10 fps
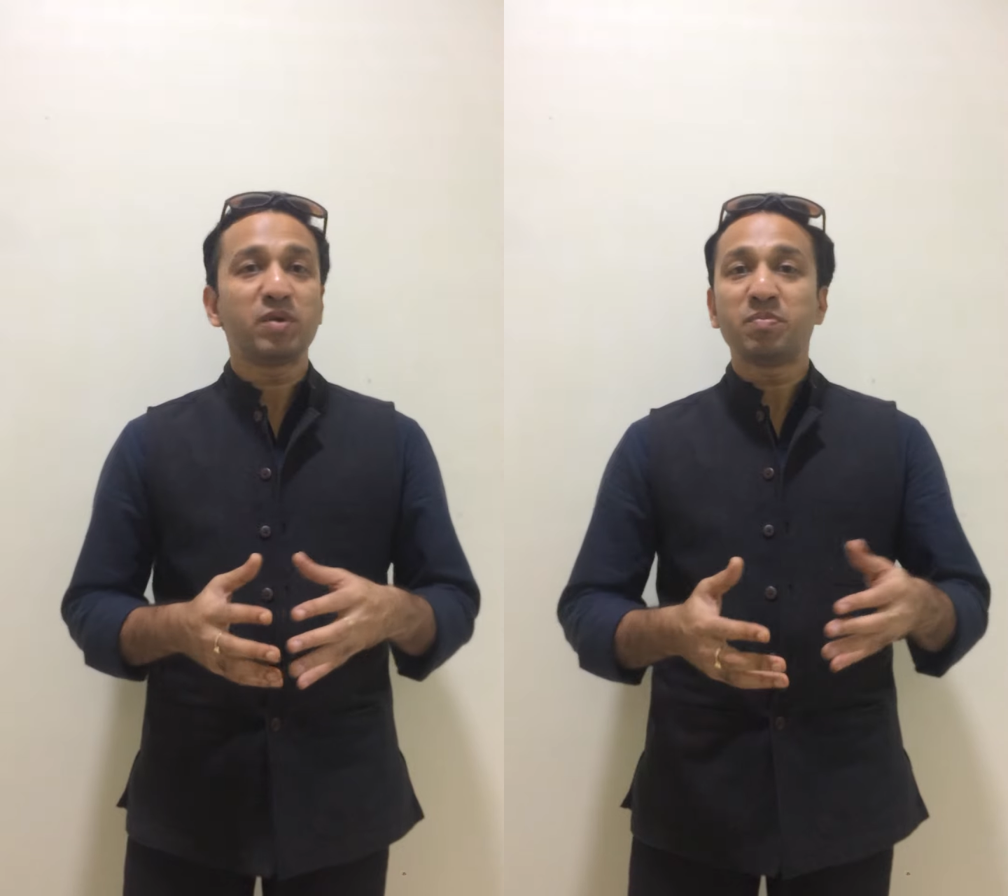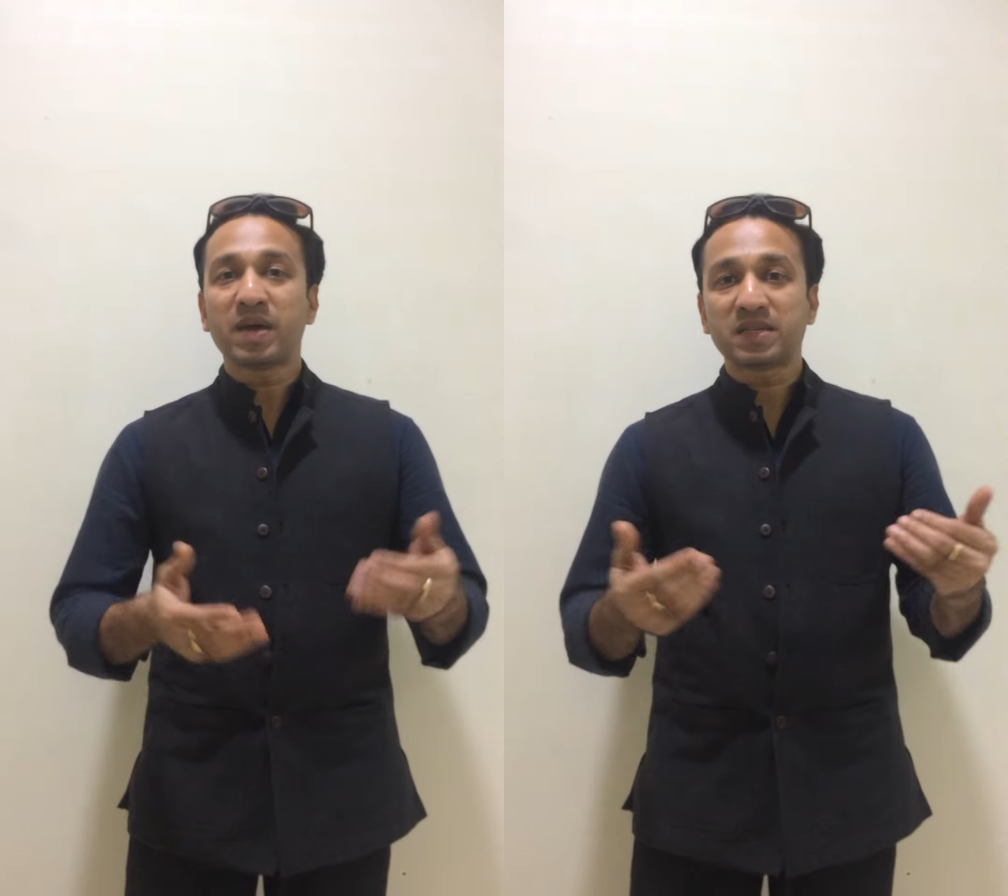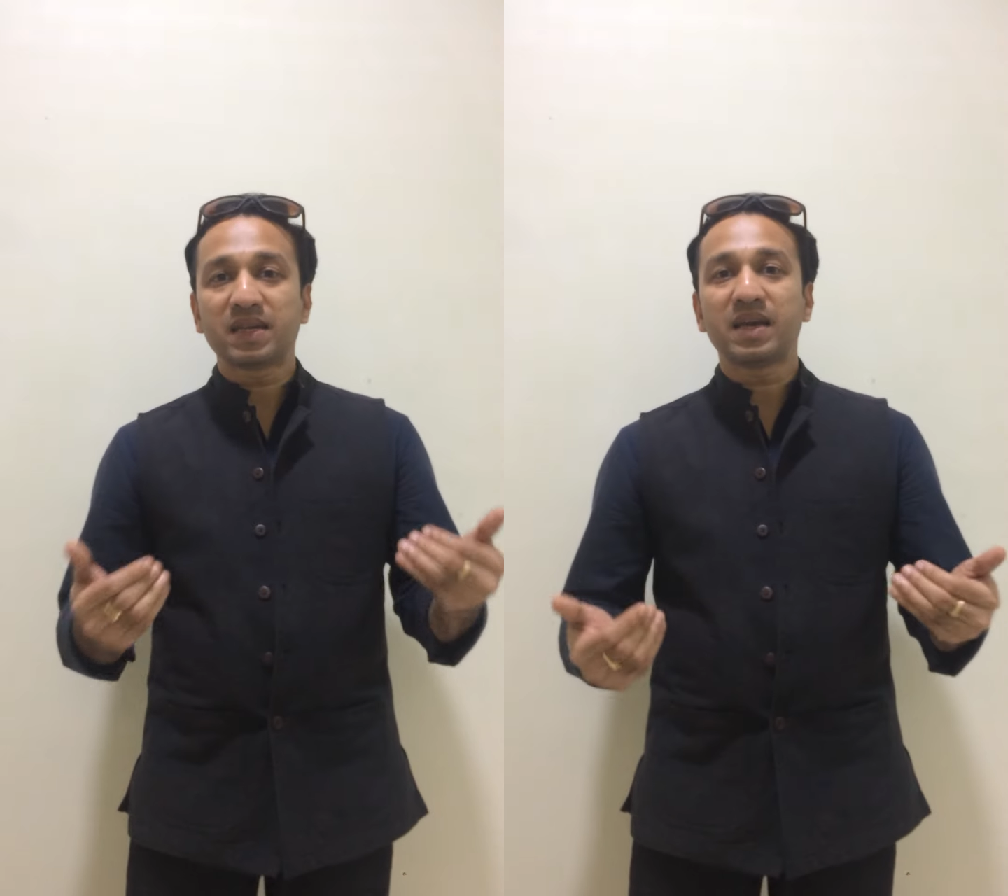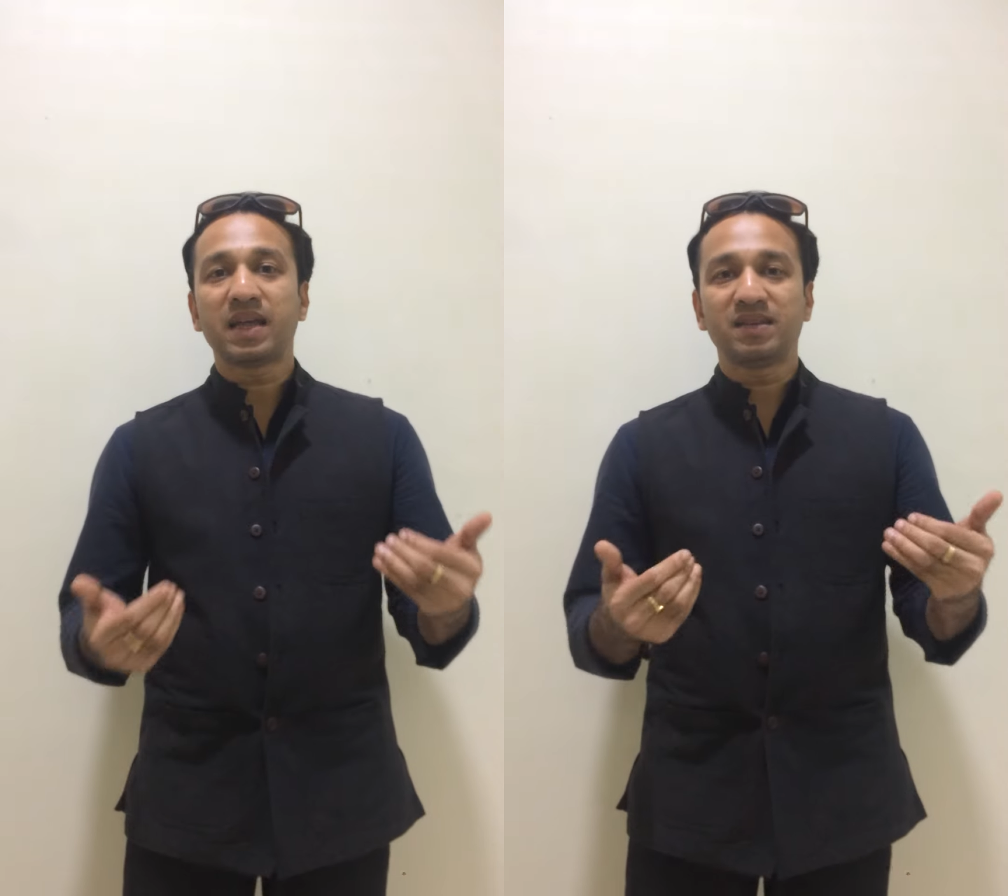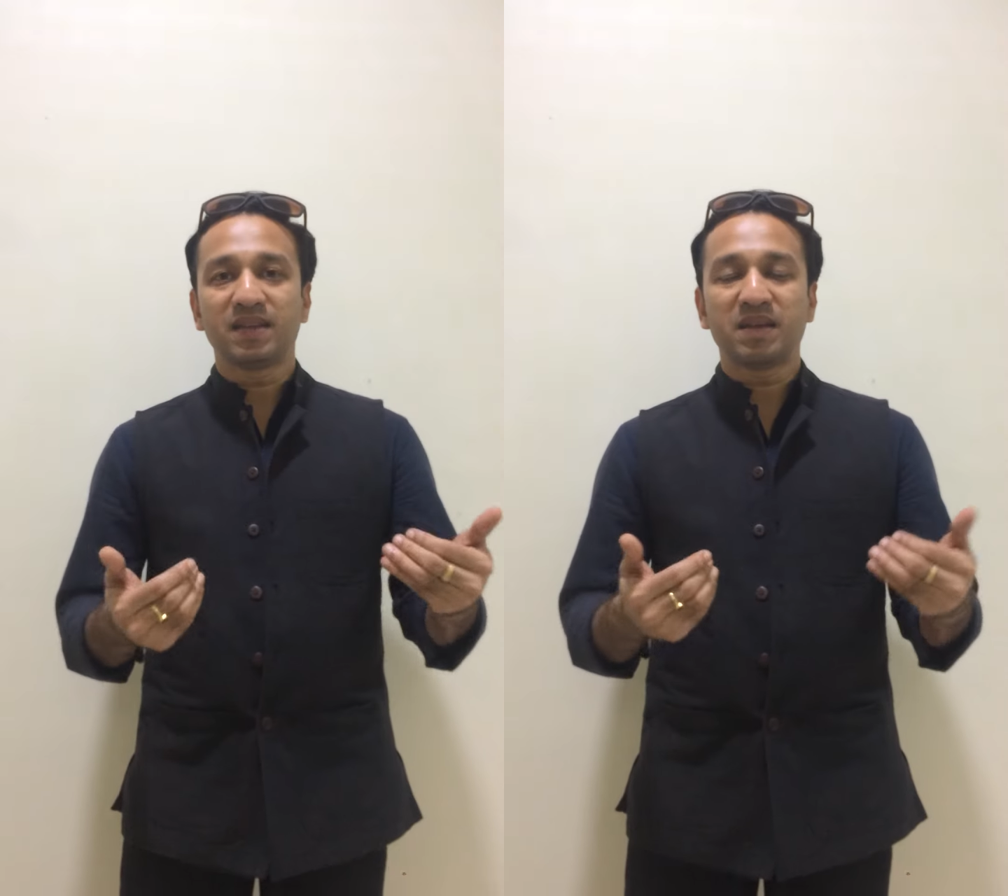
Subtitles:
we met again